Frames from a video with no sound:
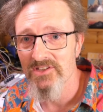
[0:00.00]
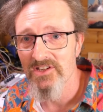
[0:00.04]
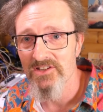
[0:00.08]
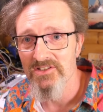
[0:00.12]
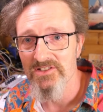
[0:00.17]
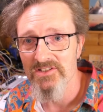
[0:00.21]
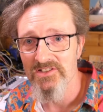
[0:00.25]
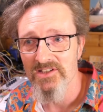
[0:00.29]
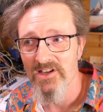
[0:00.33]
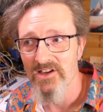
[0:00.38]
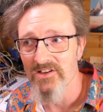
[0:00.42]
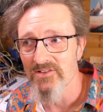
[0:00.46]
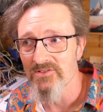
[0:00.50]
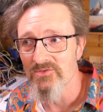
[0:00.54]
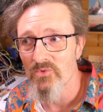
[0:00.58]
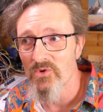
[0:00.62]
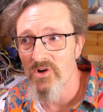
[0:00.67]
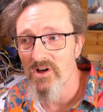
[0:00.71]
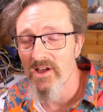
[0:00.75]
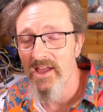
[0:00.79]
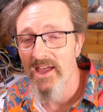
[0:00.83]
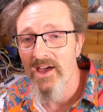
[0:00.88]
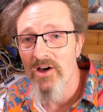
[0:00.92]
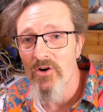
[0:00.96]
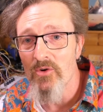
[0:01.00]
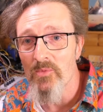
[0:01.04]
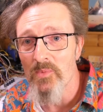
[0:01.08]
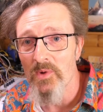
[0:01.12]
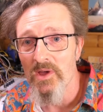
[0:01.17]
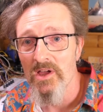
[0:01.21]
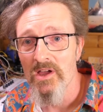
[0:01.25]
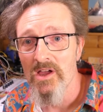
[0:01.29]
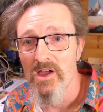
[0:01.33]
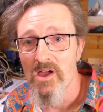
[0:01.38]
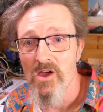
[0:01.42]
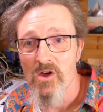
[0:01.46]
touch your toes, what
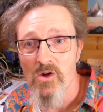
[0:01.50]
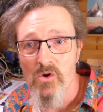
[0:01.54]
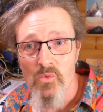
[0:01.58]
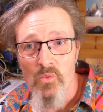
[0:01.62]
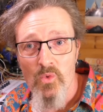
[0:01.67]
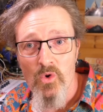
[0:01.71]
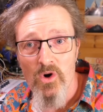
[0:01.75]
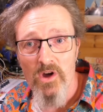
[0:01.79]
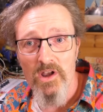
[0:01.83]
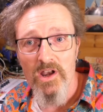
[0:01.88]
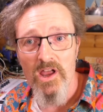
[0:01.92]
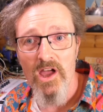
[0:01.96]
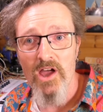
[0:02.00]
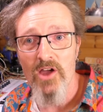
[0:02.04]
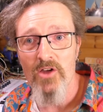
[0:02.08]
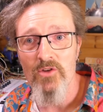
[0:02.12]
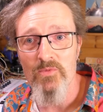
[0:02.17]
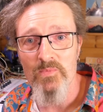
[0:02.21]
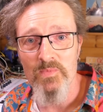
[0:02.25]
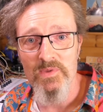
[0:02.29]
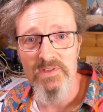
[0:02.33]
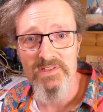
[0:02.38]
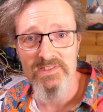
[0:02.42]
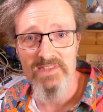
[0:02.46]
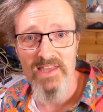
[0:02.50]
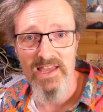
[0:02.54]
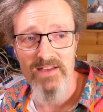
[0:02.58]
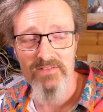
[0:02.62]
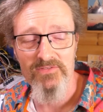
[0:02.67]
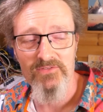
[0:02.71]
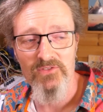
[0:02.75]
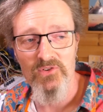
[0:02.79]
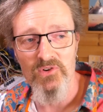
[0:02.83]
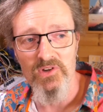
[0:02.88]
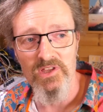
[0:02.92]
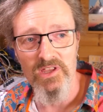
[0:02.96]
hope is there
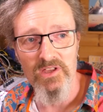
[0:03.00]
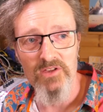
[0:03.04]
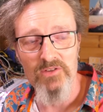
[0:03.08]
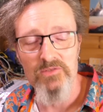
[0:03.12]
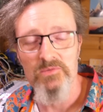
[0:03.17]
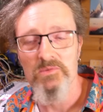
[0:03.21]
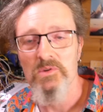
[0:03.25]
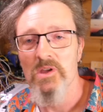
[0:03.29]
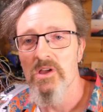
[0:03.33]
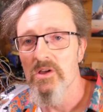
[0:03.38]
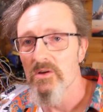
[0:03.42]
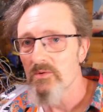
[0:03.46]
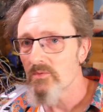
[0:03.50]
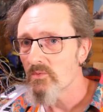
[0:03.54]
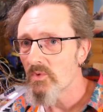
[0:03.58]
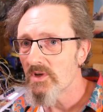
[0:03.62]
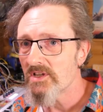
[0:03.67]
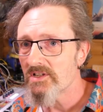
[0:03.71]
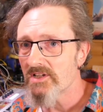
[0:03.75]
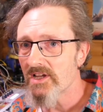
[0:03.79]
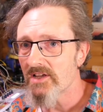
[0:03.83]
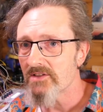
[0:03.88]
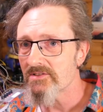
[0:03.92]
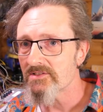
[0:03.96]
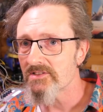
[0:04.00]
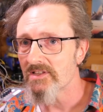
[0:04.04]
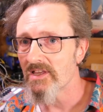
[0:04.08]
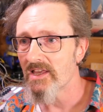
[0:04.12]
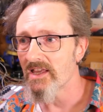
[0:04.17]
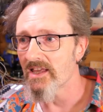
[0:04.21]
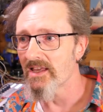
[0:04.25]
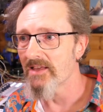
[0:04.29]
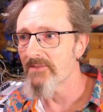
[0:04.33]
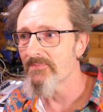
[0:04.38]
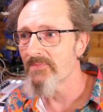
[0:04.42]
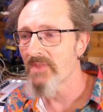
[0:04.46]
for you? We shall
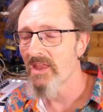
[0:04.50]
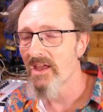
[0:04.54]
see.